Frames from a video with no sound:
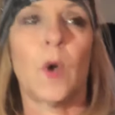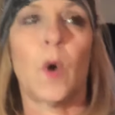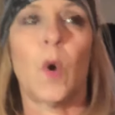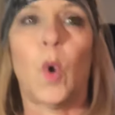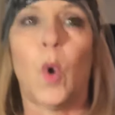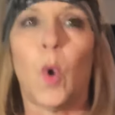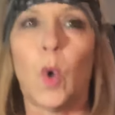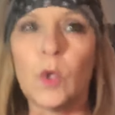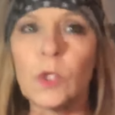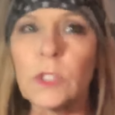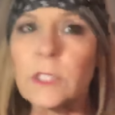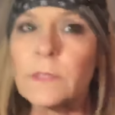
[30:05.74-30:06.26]

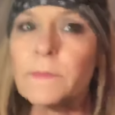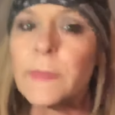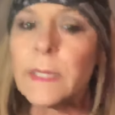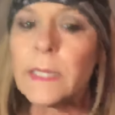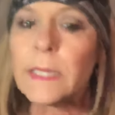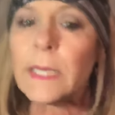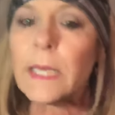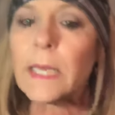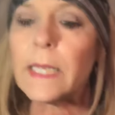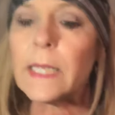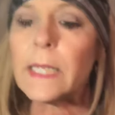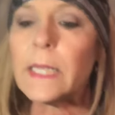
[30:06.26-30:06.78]

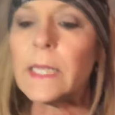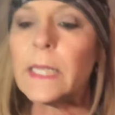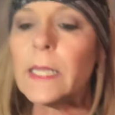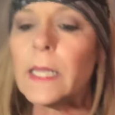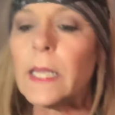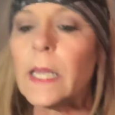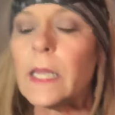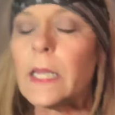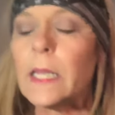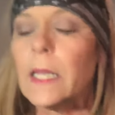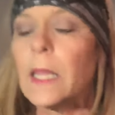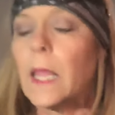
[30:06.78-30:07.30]

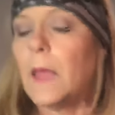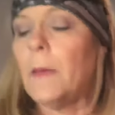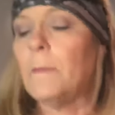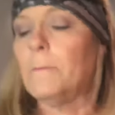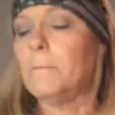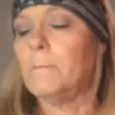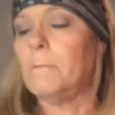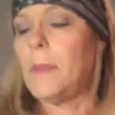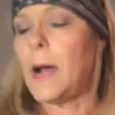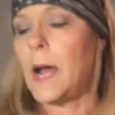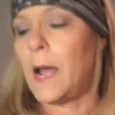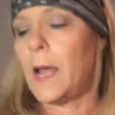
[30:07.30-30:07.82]
Ultimately,
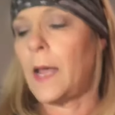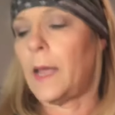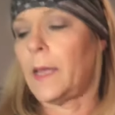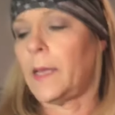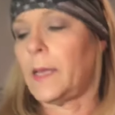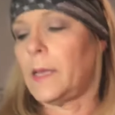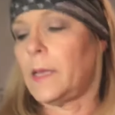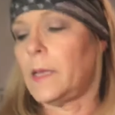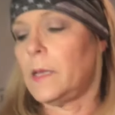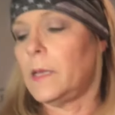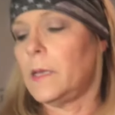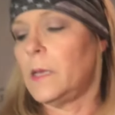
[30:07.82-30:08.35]

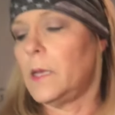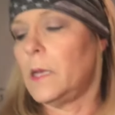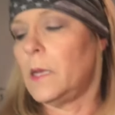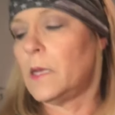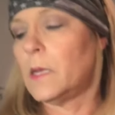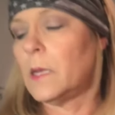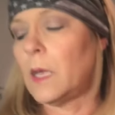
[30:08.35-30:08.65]
my